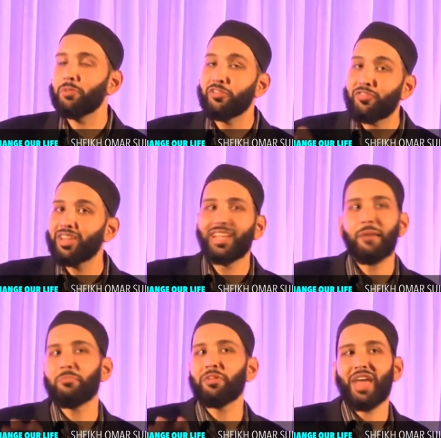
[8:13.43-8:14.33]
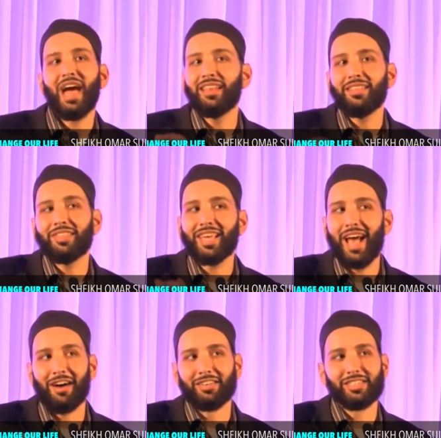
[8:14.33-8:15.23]
you fill it up with anything
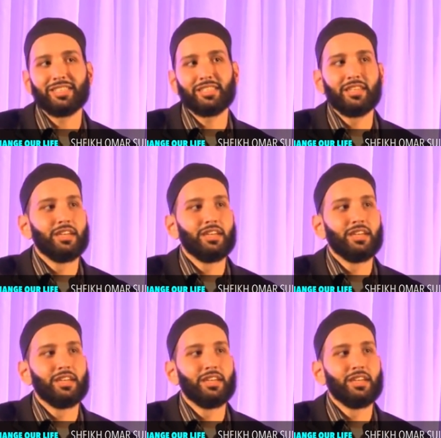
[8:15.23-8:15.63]
else.